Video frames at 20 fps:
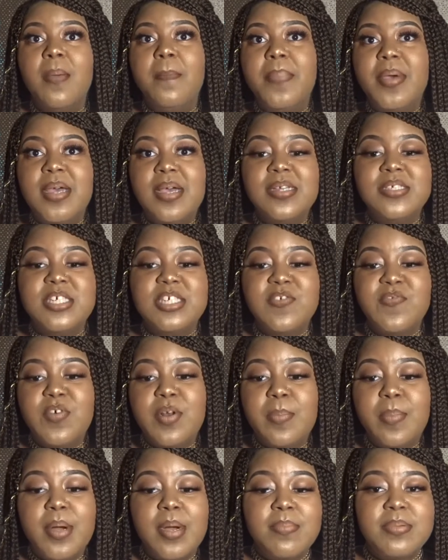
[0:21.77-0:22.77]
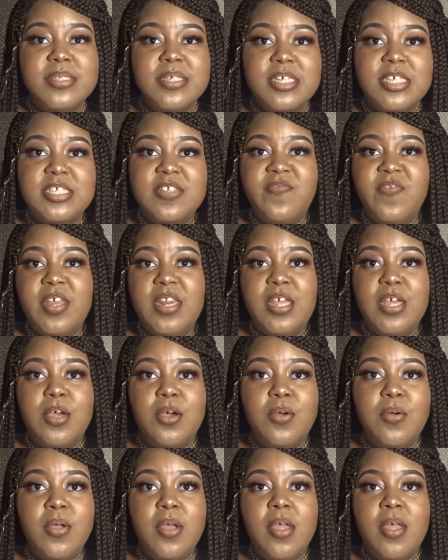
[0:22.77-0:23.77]
but just for the purpose of this
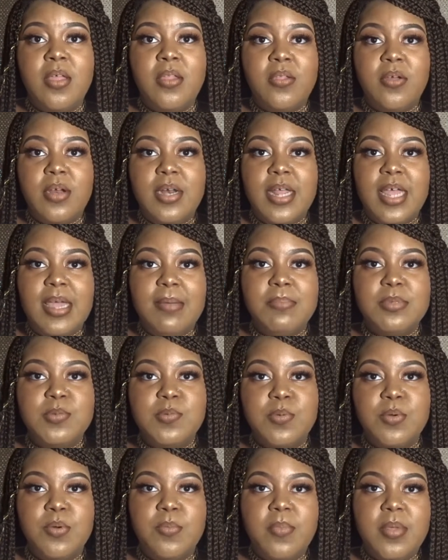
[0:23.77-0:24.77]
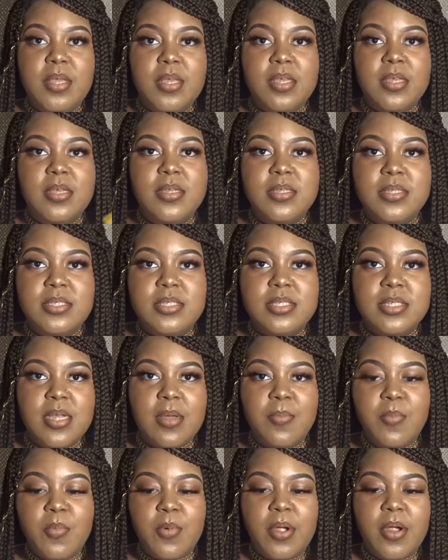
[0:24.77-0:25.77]
video, their names will be
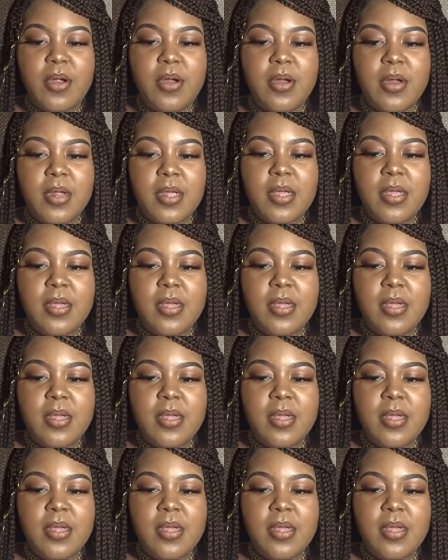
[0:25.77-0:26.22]
somewhere